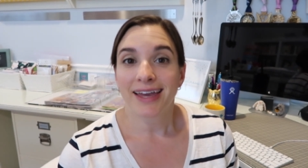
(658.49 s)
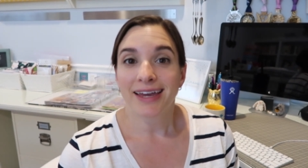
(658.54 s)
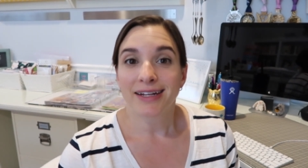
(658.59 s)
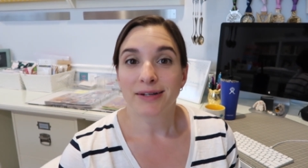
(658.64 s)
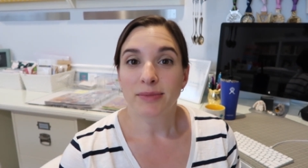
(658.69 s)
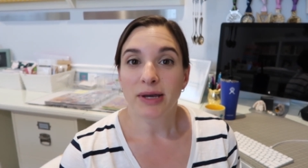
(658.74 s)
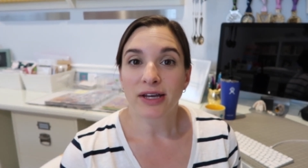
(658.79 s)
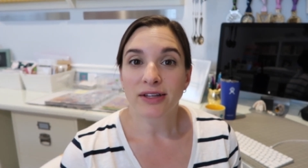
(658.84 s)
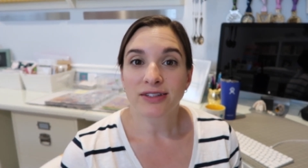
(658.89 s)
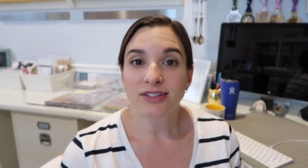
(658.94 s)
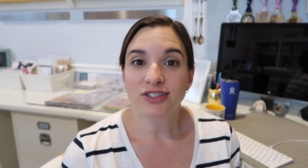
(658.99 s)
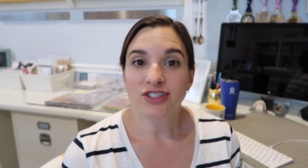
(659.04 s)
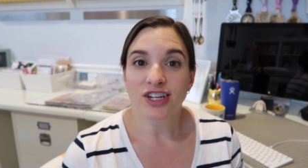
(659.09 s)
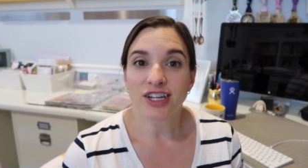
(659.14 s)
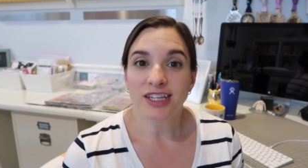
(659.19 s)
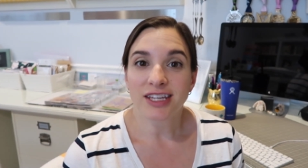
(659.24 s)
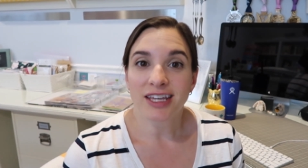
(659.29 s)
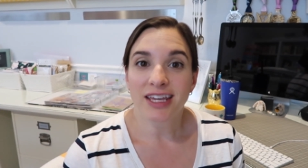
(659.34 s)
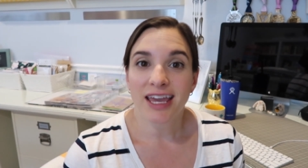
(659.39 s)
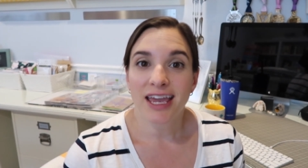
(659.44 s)
again about the
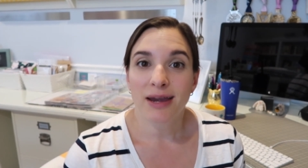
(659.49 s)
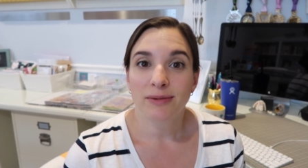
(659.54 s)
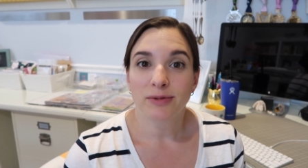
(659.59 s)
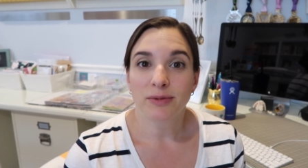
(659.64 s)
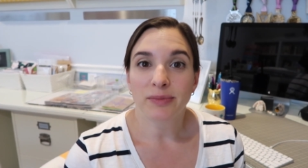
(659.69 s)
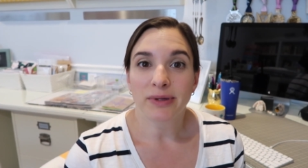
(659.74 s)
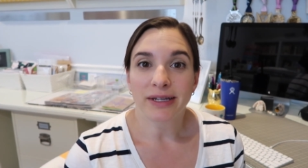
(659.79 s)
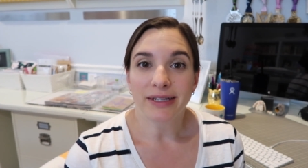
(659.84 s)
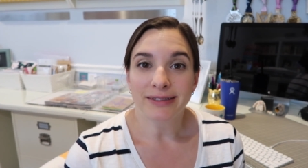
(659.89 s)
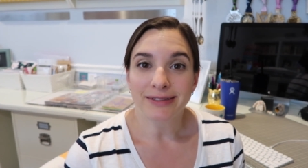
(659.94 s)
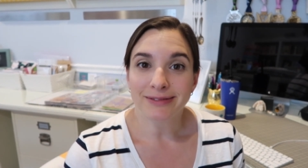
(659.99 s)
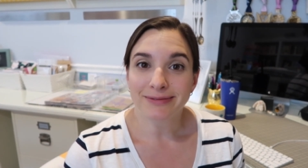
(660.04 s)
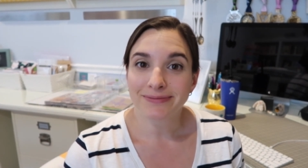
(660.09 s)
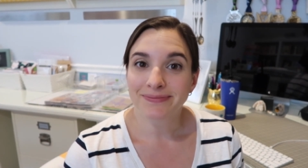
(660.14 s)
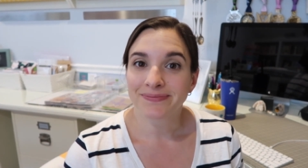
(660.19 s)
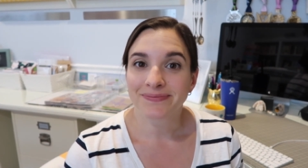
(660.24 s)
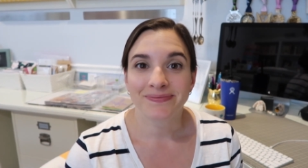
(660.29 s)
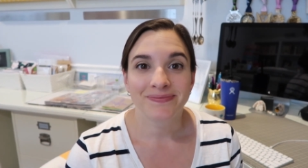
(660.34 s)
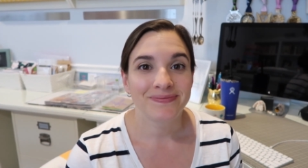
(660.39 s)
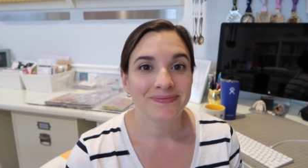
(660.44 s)
shaky camera bit.
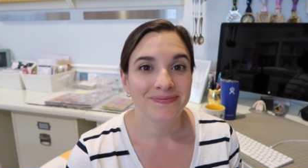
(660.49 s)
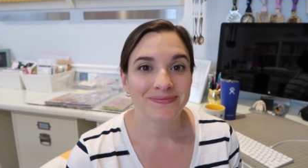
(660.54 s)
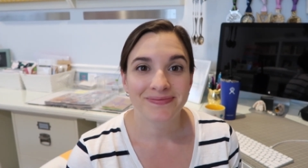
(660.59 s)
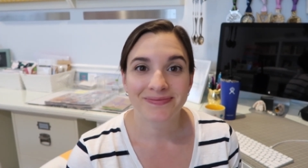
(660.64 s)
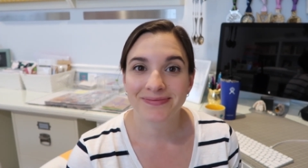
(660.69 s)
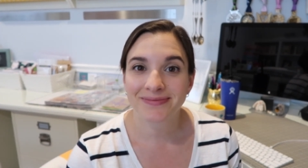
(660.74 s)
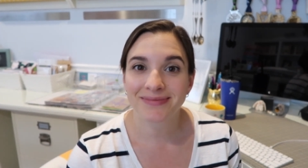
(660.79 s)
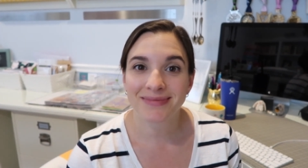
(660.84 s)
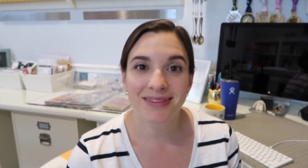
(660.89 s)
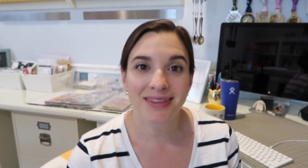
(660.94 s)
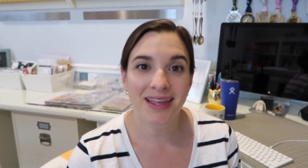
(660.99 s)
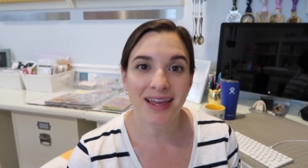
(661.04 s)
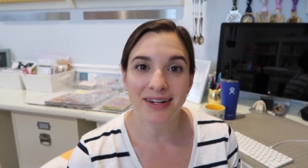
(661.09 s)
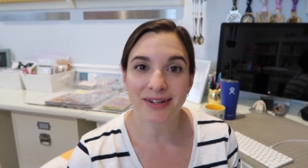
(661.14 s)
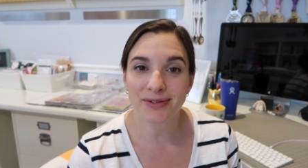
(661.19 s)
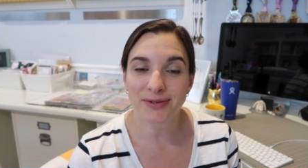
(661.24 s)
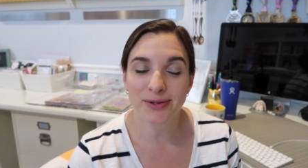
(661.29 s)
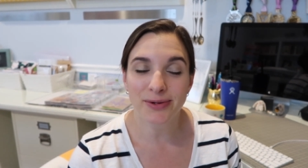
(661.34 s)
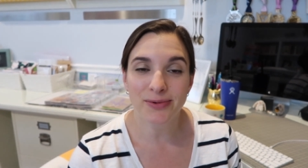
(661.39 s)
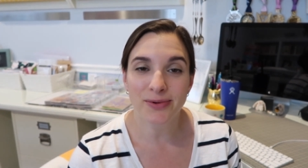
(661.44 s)

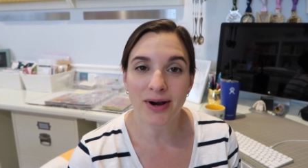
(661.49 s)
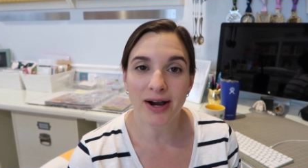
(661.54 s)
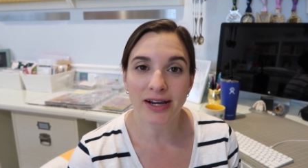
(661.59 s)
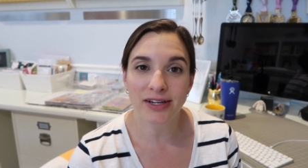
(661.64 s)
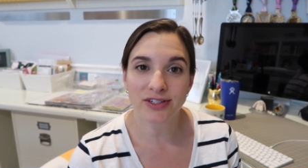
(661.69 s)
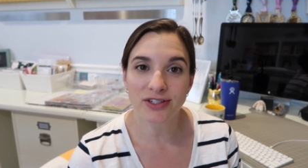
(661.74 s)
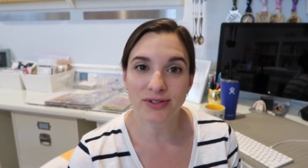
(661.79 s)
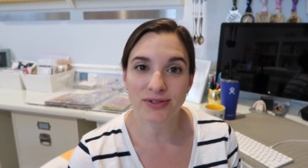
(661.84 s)
I don't know why I